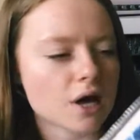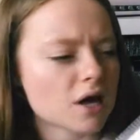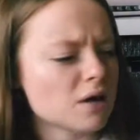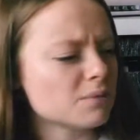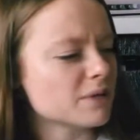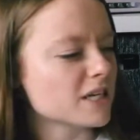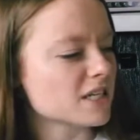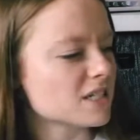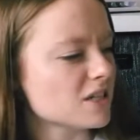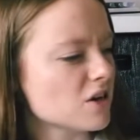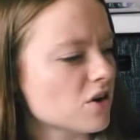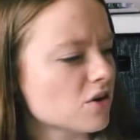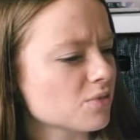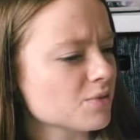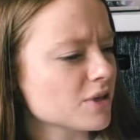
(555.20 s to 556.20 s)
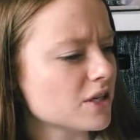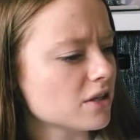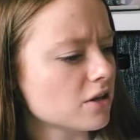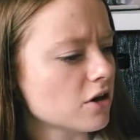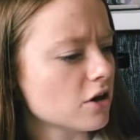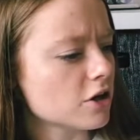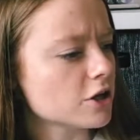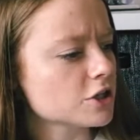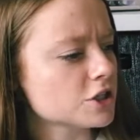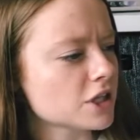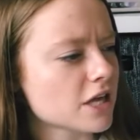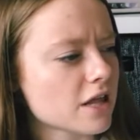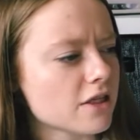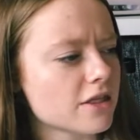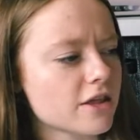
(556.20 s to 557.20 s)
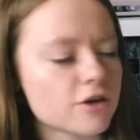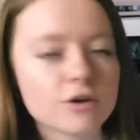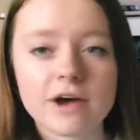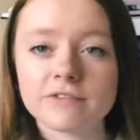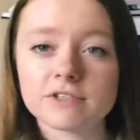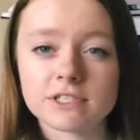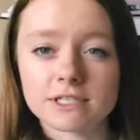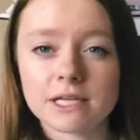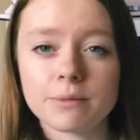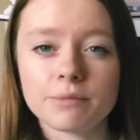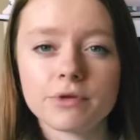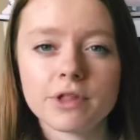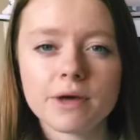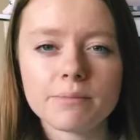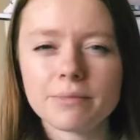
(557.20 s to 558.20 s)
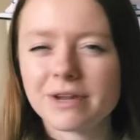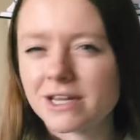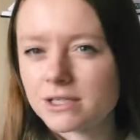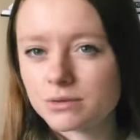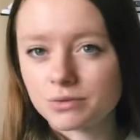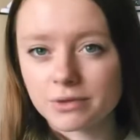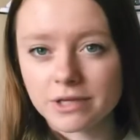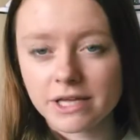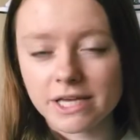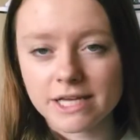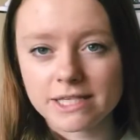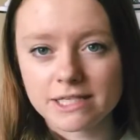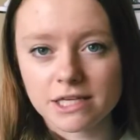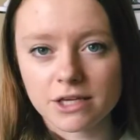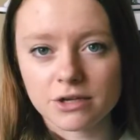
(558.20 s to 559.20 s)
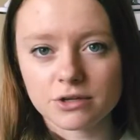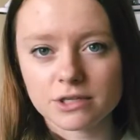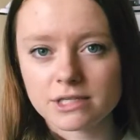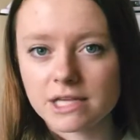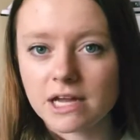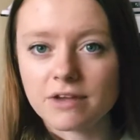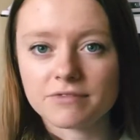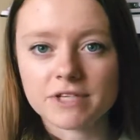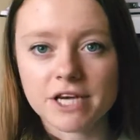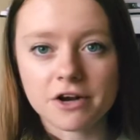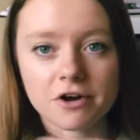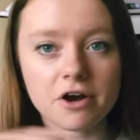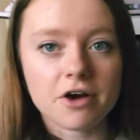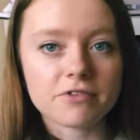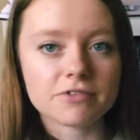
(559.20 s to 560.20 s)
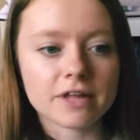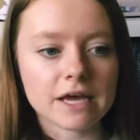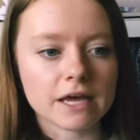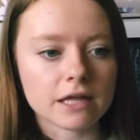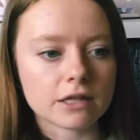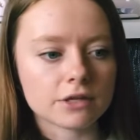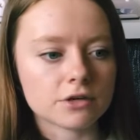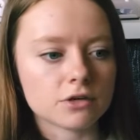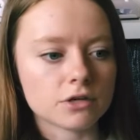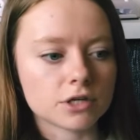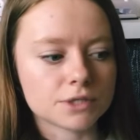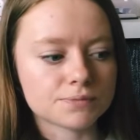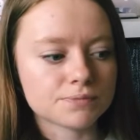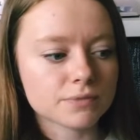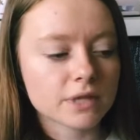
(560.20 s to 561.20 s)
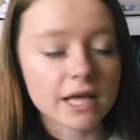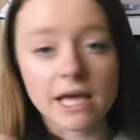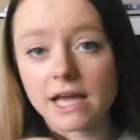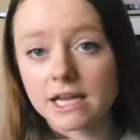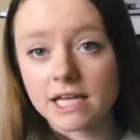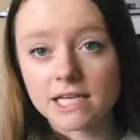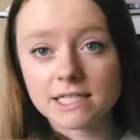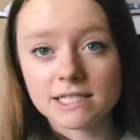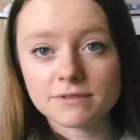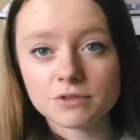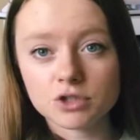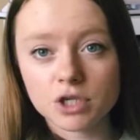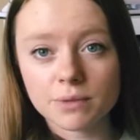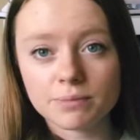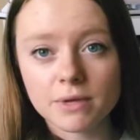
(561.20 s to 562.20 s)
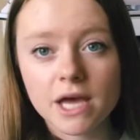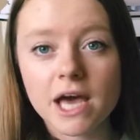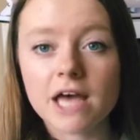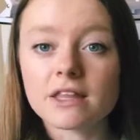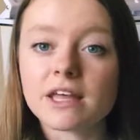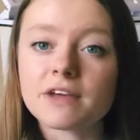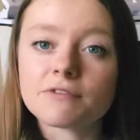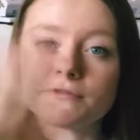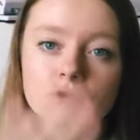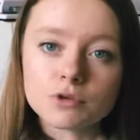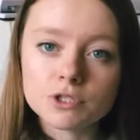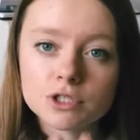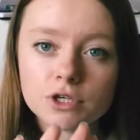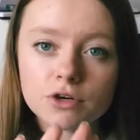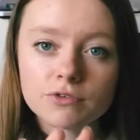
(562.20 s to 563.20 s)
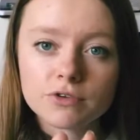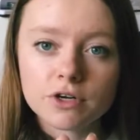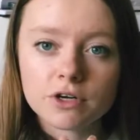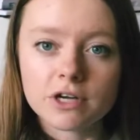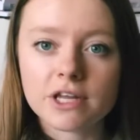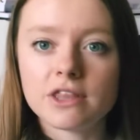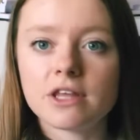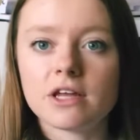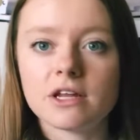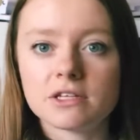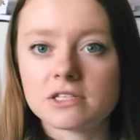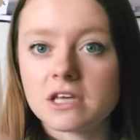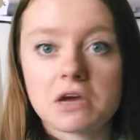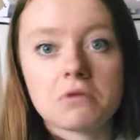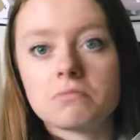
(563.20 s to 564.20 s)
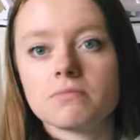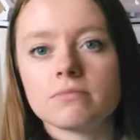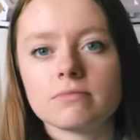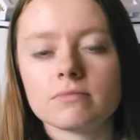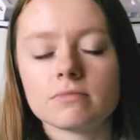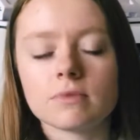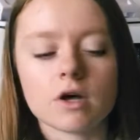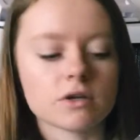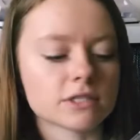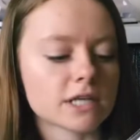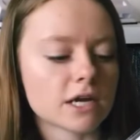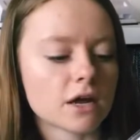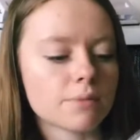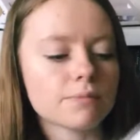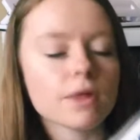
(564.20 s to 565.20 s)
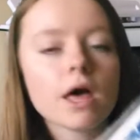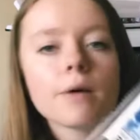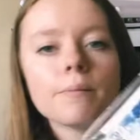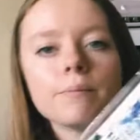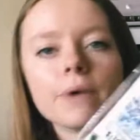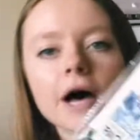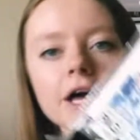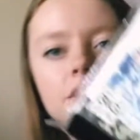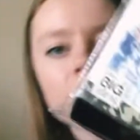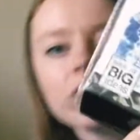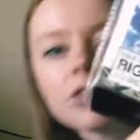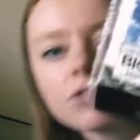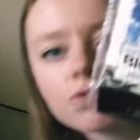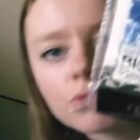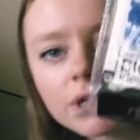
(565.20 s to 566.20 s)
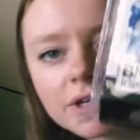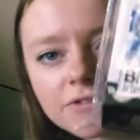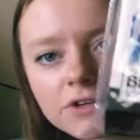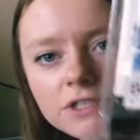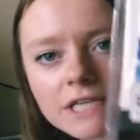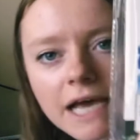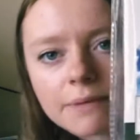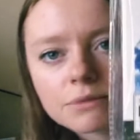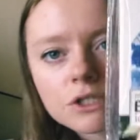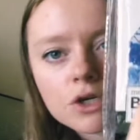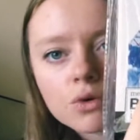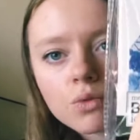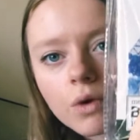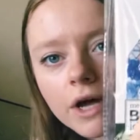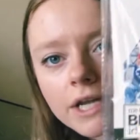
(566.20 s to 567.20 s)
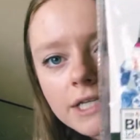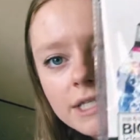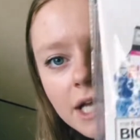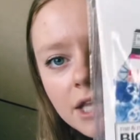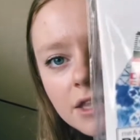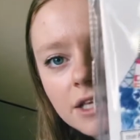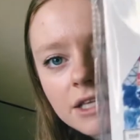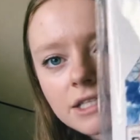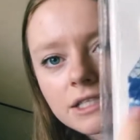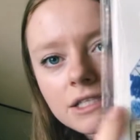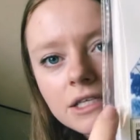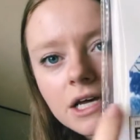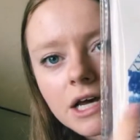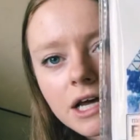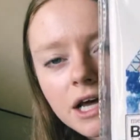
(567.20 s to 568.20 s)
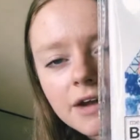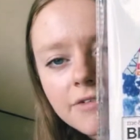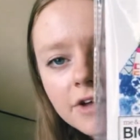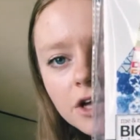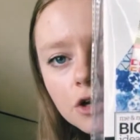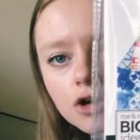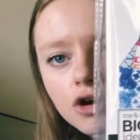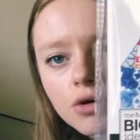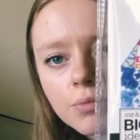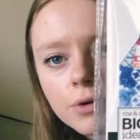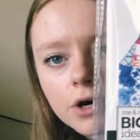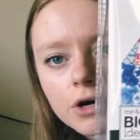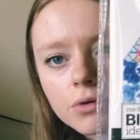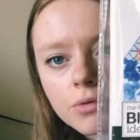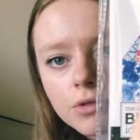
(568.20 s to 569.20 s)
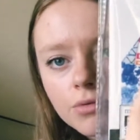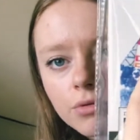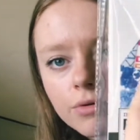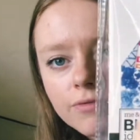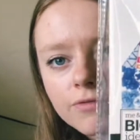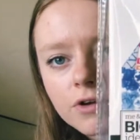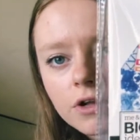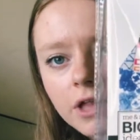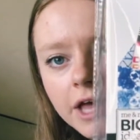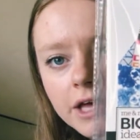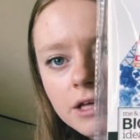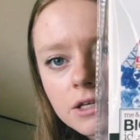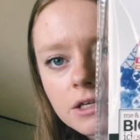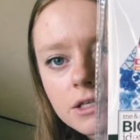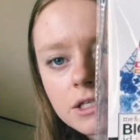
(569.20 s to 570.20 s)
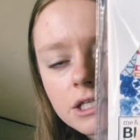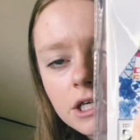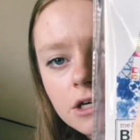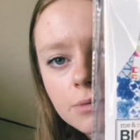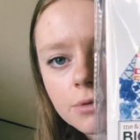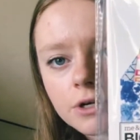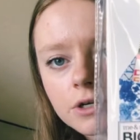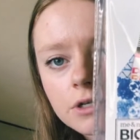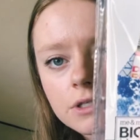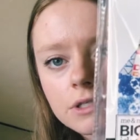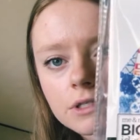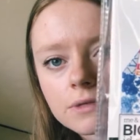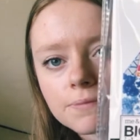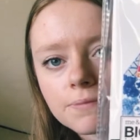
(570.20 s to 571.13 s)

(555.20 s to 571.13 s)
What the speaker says: because they are pretty large and that you have to assemble them, but it's really easy. You just kind of tear off like a little like adhesive strip and like fold it over, and then it's like all set up. But you get 3 different types. So one is like this kind of like a notebook with room for like sticker books.